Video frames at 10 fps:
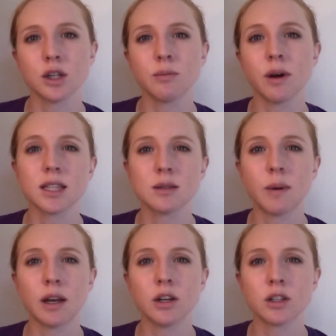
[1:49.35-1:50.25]
you might
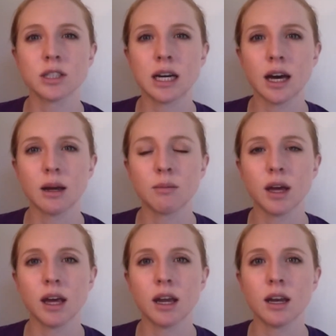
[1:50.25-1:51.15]
spend your time
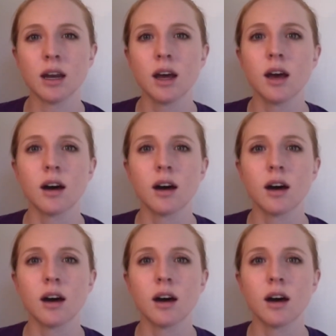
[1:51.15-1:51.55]
in